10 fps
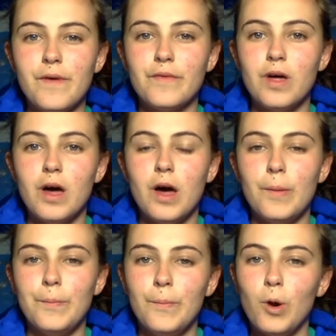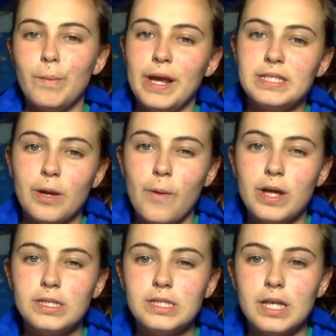of the more basic
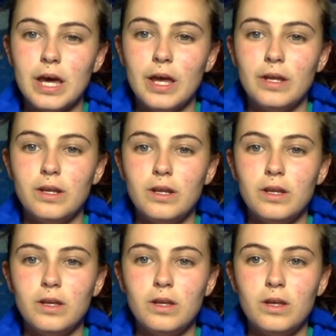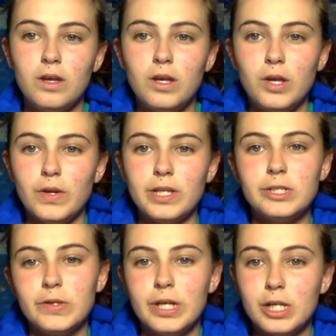ones that you need
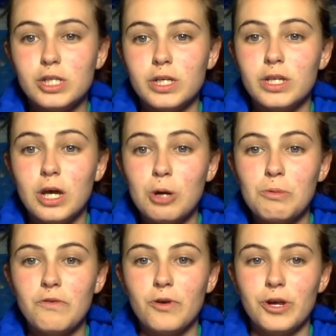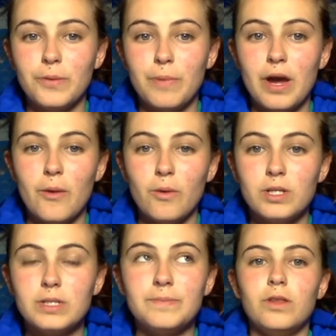to initially know before you buy a horse.